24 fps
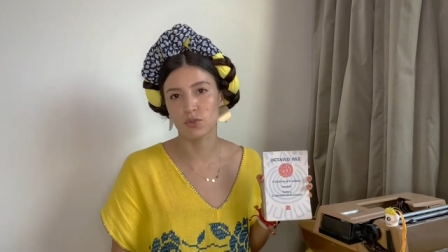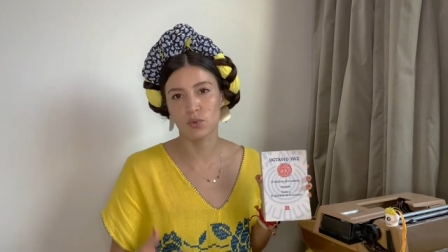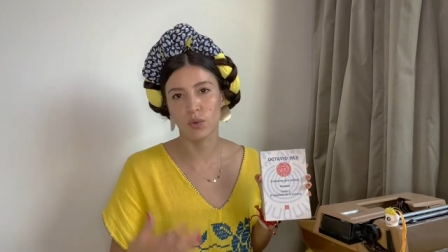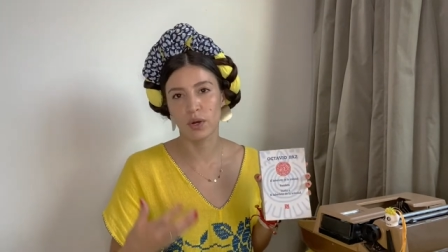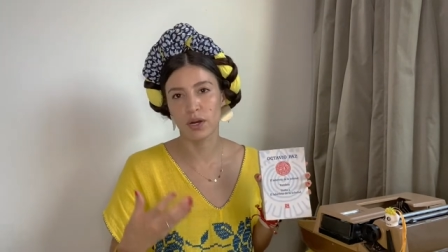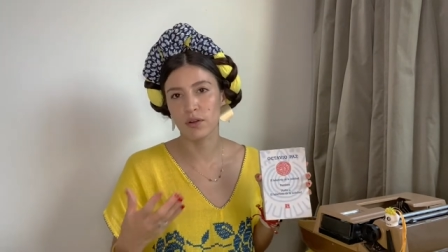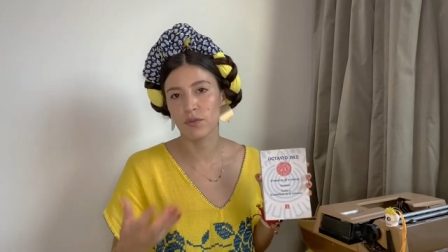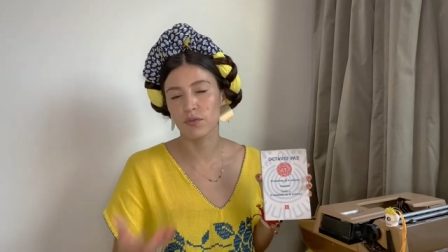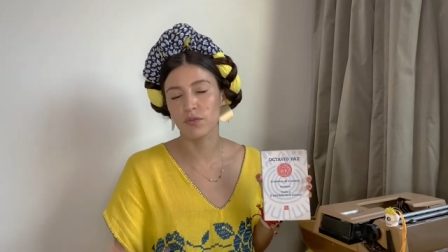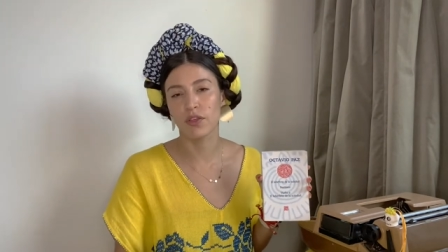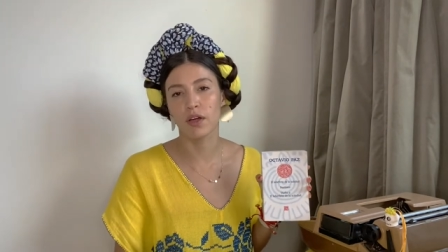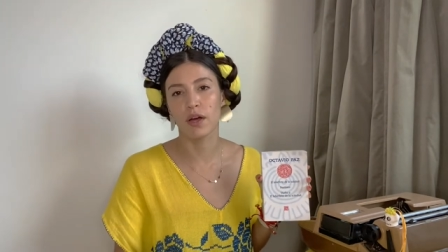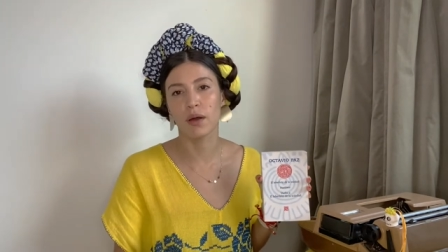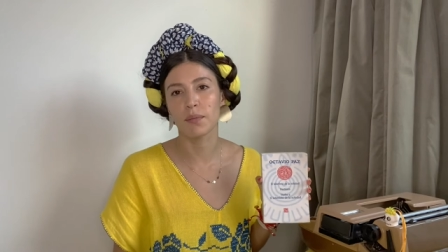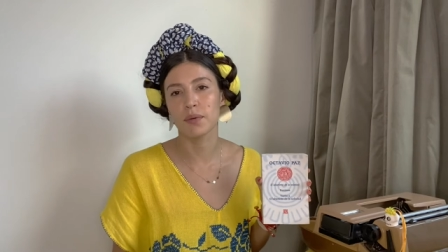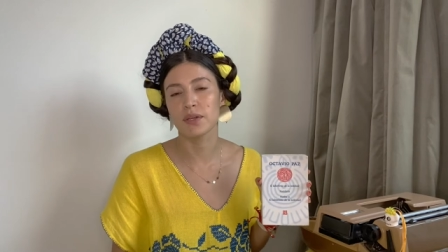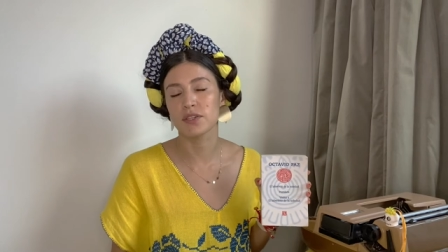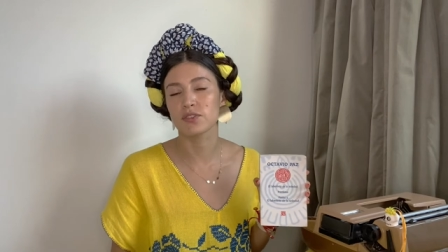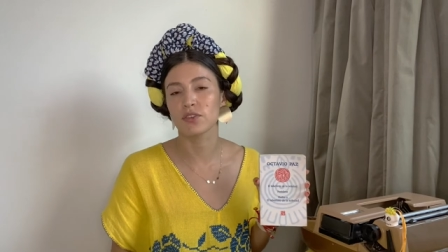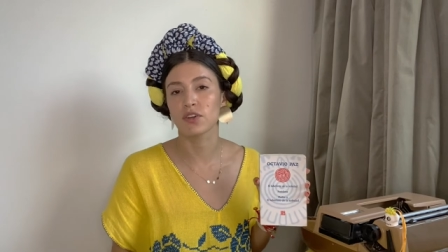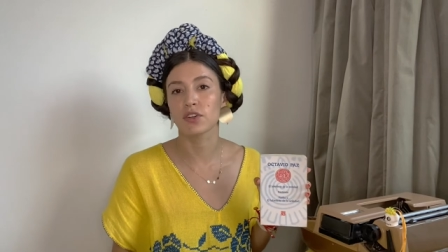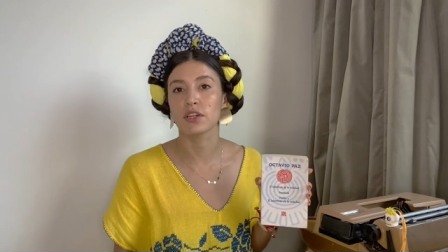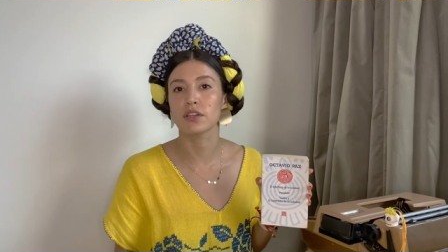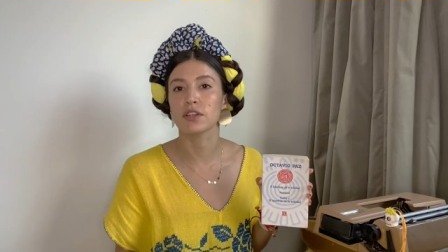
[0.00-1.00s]
One of them
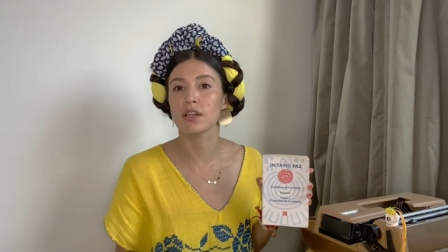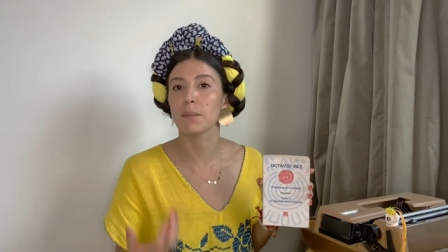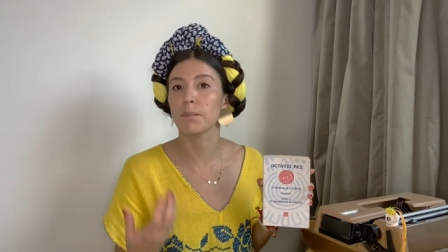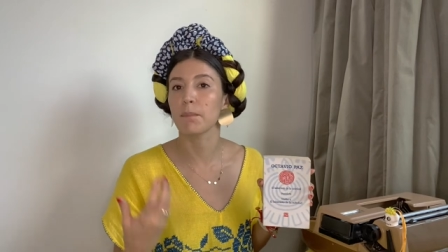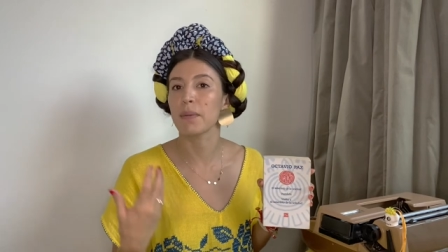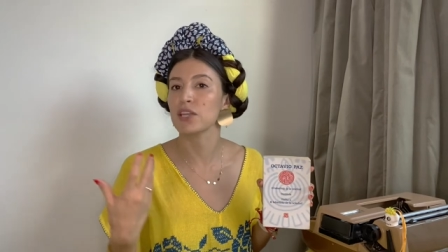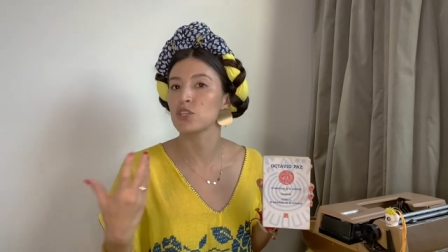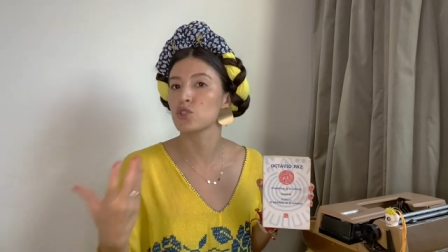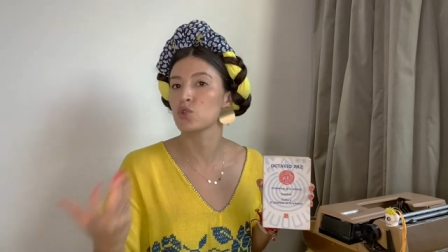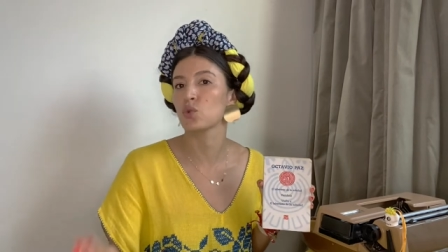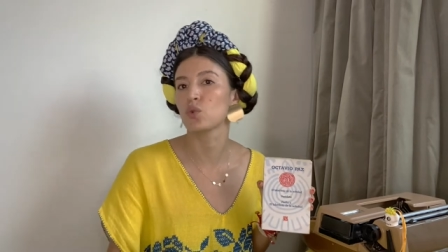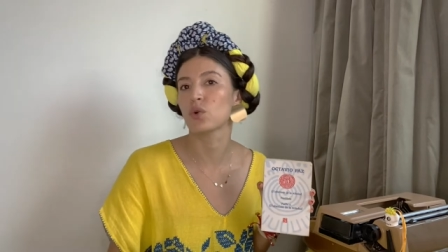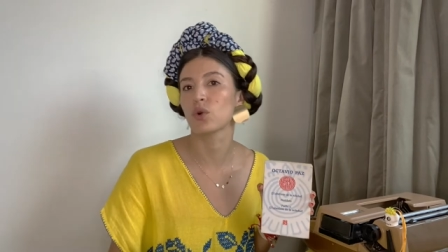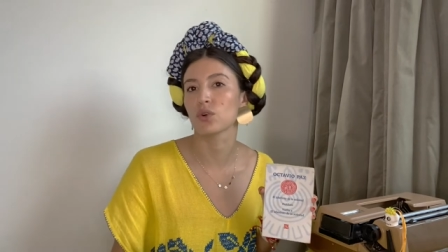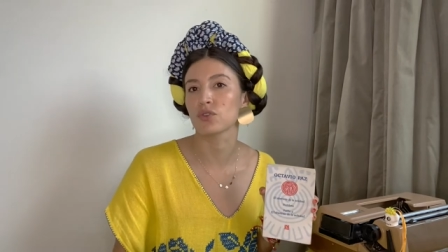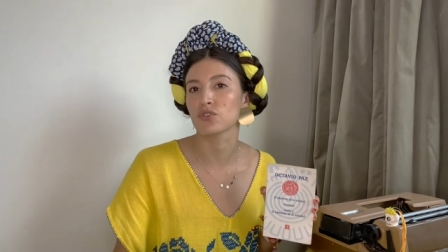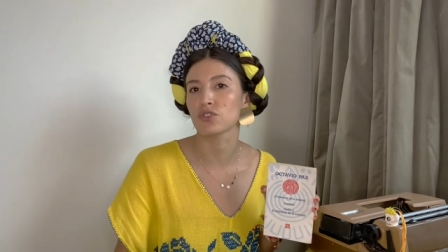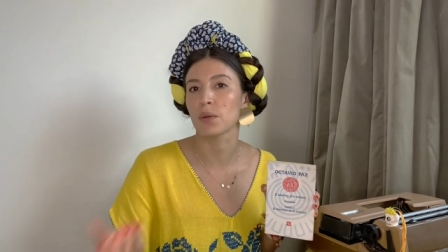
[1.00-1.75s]
is on the pachucos.